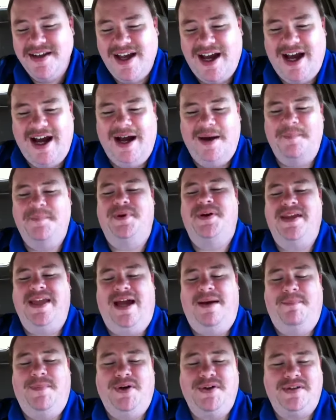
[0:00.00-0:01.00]
But
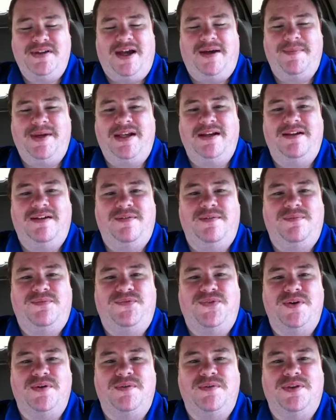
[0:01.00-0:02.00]
yeah,
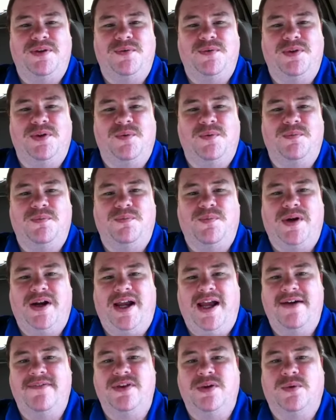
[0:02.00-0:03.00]
for what I
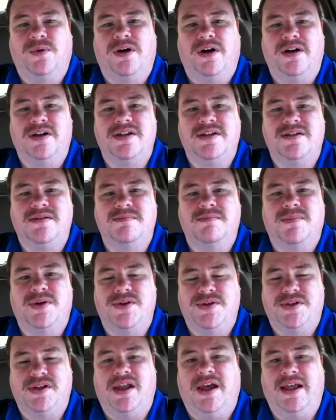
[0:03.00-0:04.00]
have in the works,
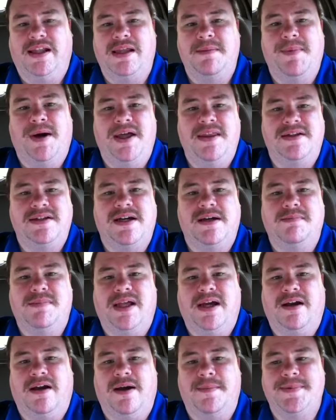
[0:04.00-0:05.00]
most likely by the time
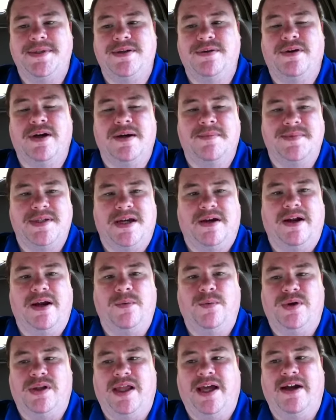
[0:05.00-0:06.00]
Black Ops 2 comes out, I
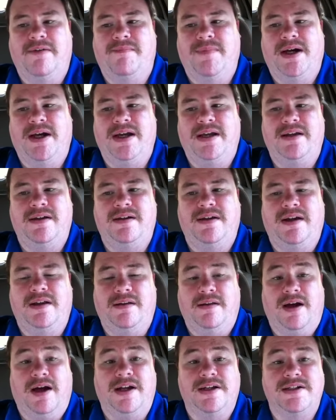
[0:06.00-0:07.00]
will have my
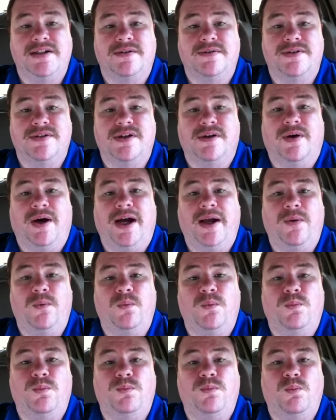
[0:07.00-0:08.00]
Elgato. So I
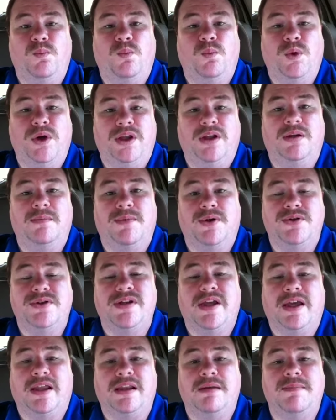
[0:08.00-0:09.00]
will most
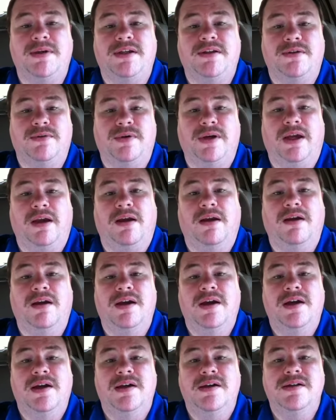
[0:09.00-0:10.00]
likely be doing
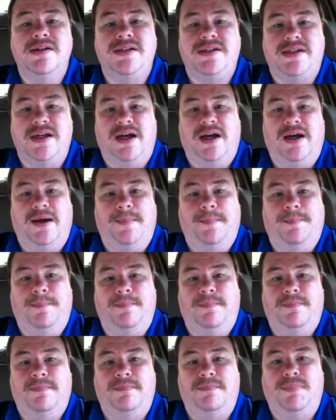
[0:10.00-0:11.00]

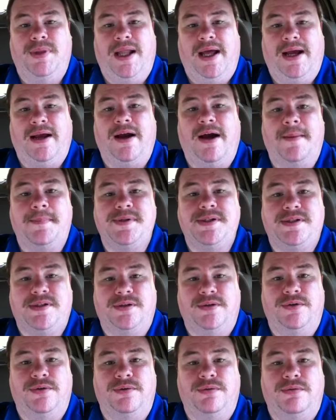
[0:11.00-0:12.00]
some Black Ops
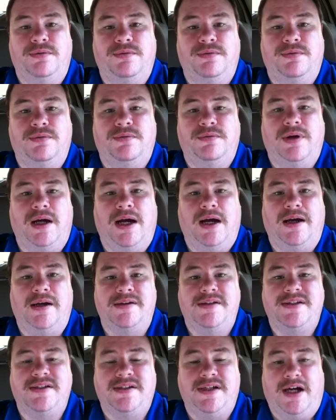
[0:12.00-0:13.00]
2
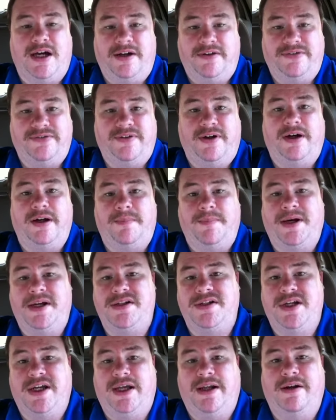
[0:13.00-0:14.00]
stuff on my
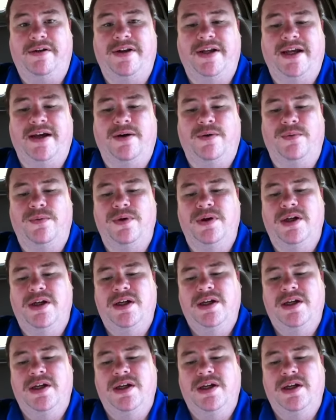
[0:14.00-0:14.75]
channel. Now,